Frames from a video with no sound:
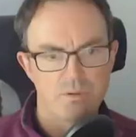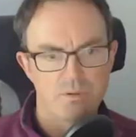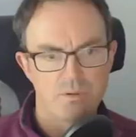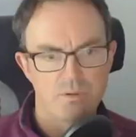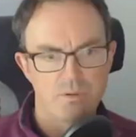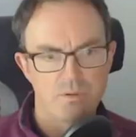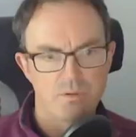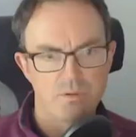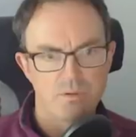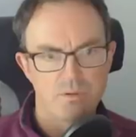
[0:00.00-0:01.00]

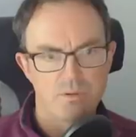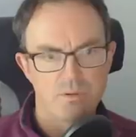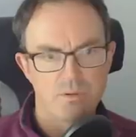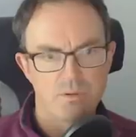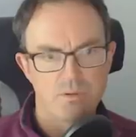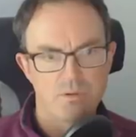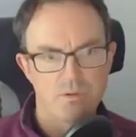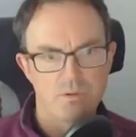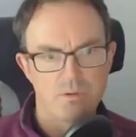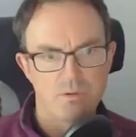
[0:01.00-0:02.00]

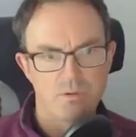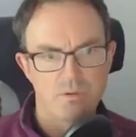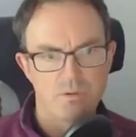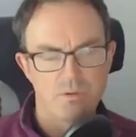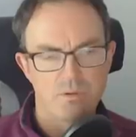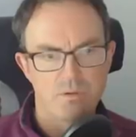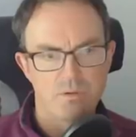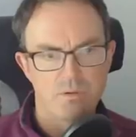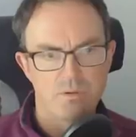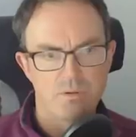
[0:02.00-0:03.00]

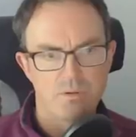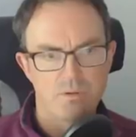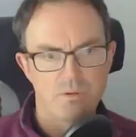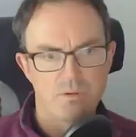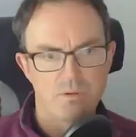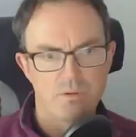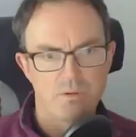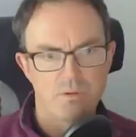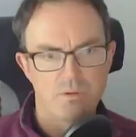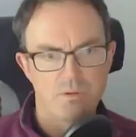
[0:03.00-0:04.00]

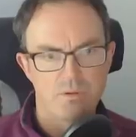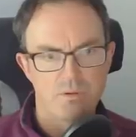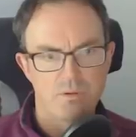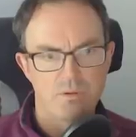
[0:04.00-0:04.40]
(no one is talking)